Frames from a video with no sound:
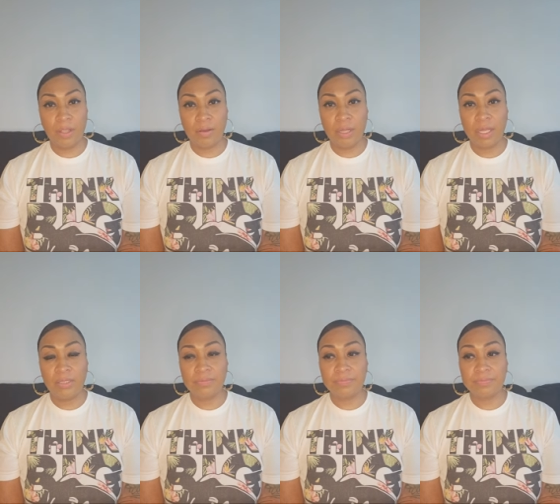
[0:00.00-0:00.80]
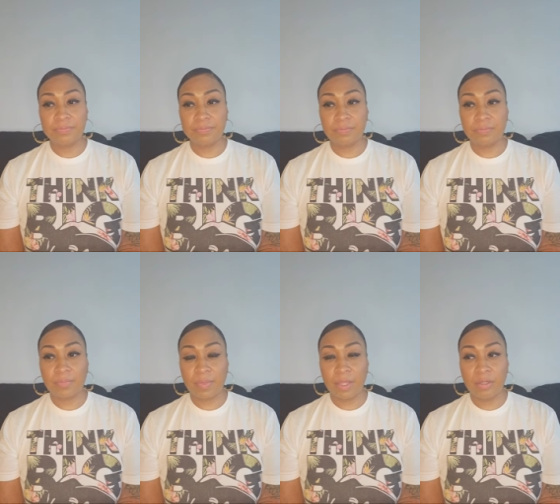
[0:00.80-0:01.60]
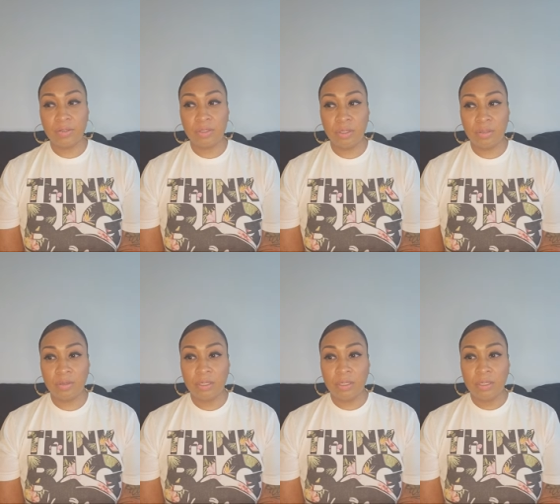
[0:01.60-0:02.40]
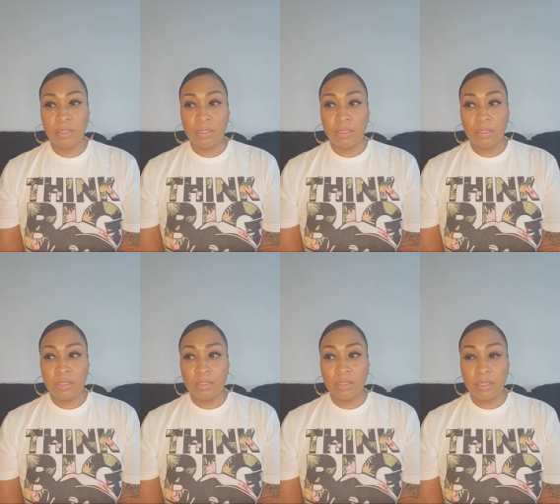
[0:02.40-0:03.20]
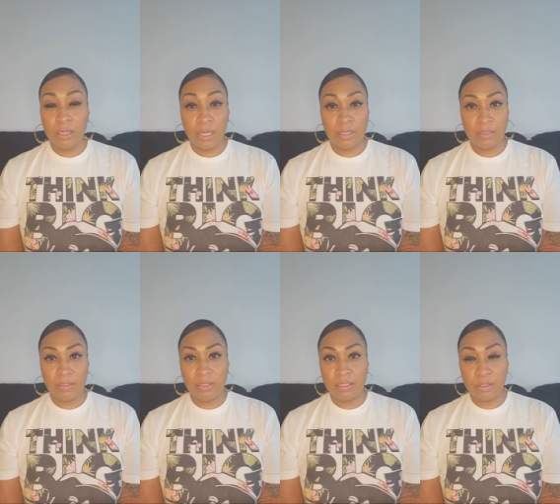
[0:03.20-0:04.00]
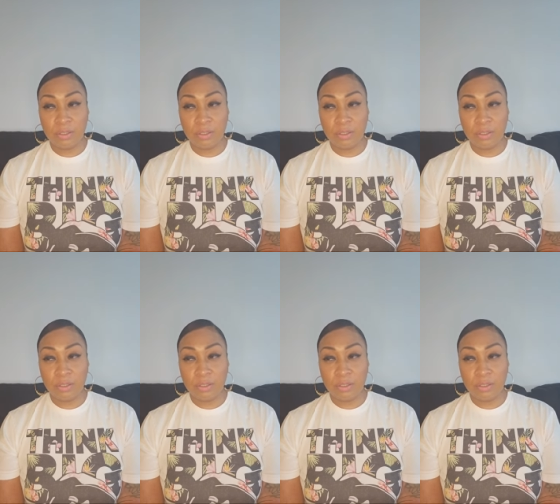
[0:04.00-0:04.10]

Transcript: Okay? So, again, these are